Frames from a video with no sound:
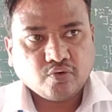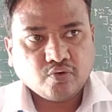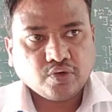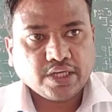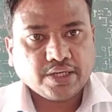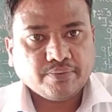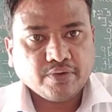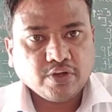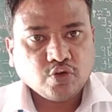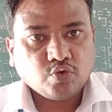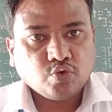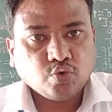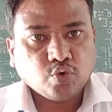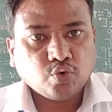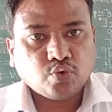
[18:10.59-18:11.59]
Okay,
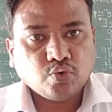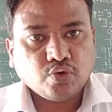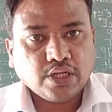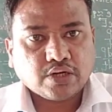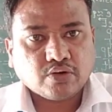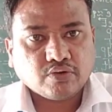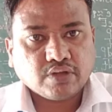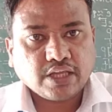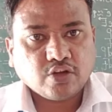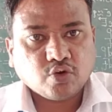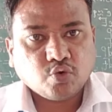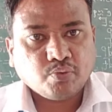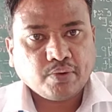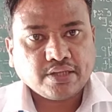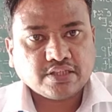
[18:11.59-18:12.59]
no two electron can
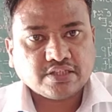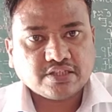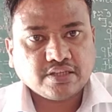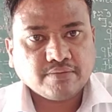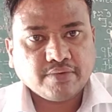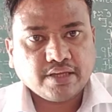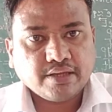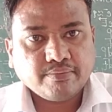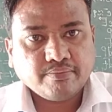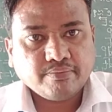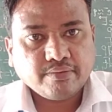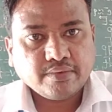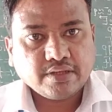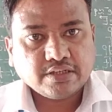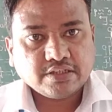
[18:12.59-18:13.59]
occupy the same
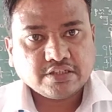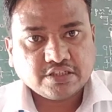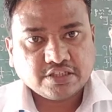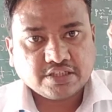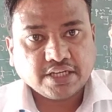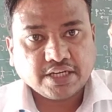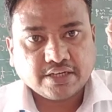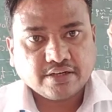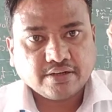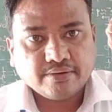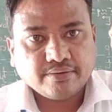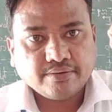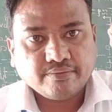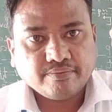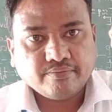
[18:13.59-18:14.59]
state.
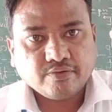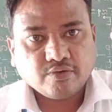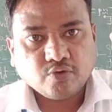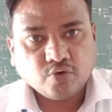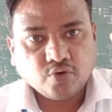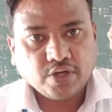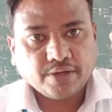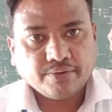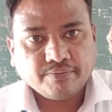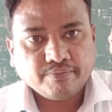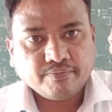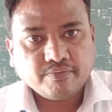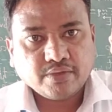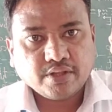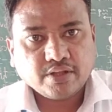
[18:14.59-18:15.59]

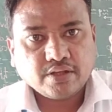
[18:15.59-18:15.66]
Okay,